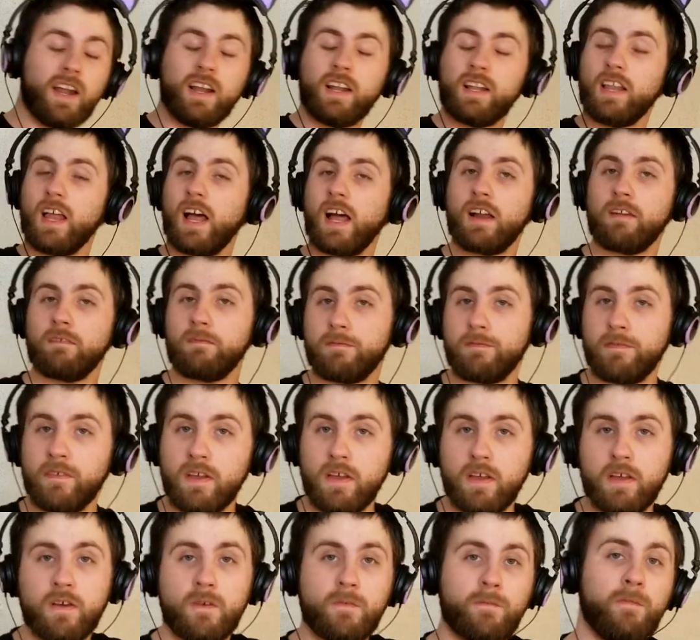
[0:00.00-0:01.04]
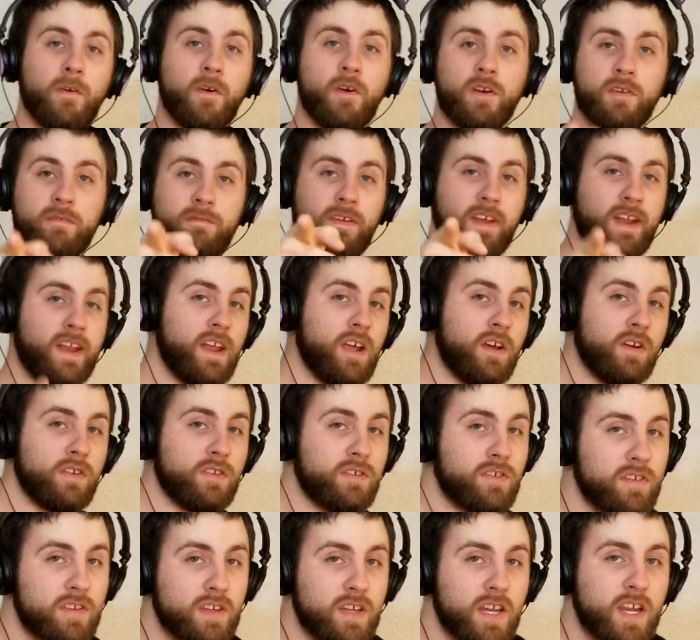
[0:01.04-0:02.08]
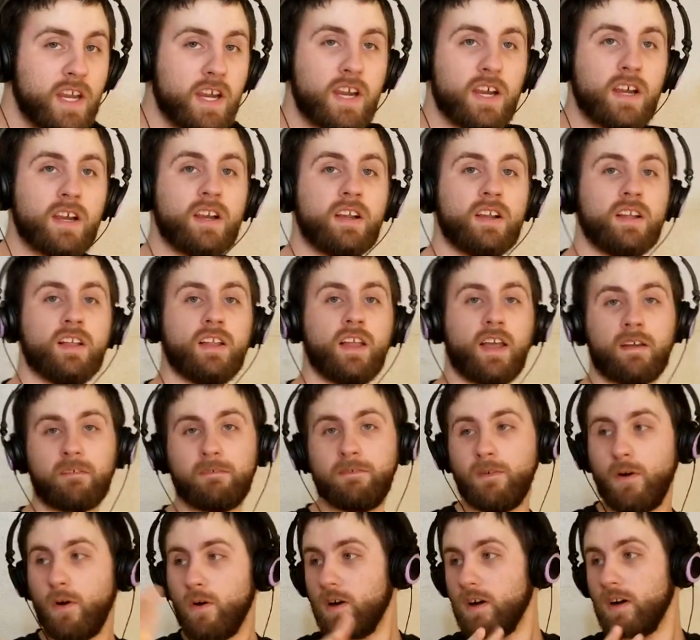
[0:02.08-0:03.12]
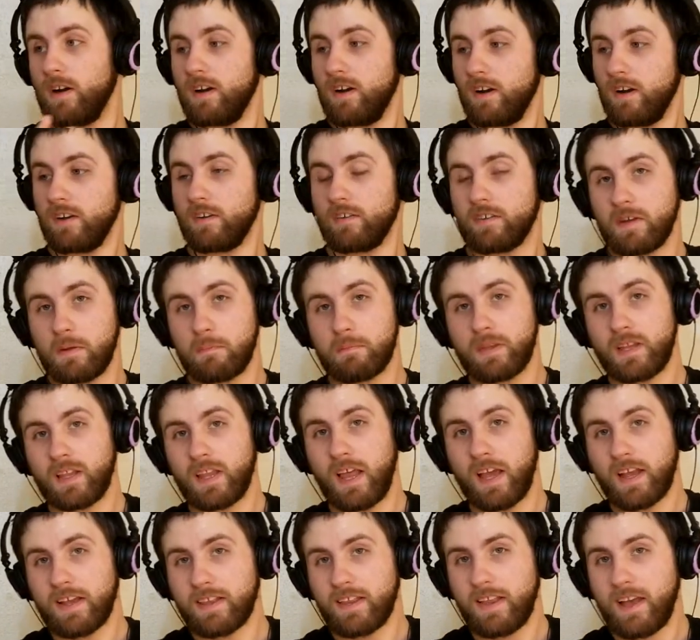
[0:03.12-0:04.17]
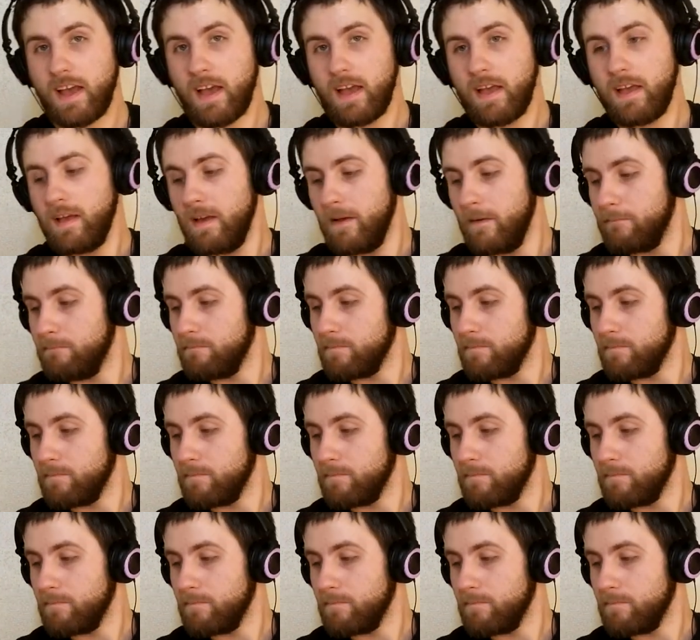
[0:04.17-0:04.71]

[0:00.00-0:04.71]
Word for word: done a lot of food videos here, like four or something like that.